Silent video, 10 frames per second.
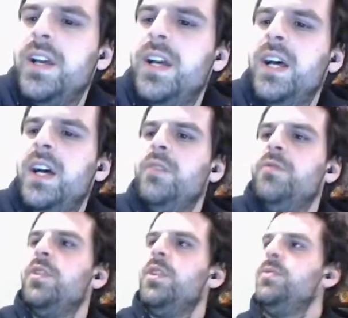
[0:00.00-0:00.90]

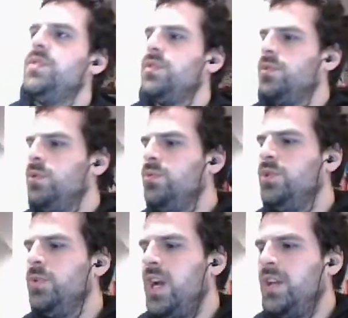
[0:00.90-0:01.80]
for those who
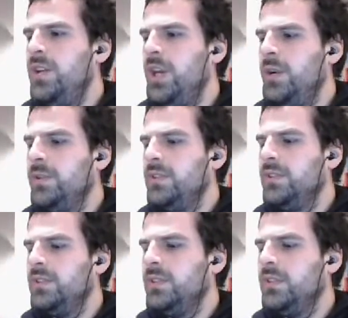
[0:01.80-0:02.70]
do not know,
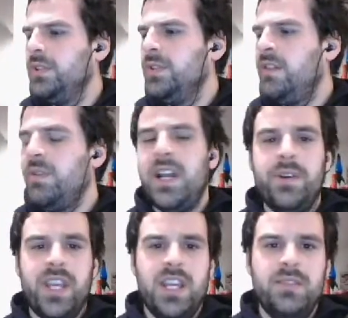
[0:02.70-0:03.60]
every now
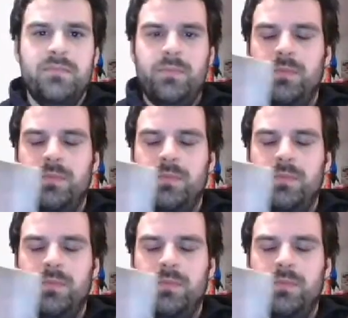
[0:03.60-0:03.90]
and again,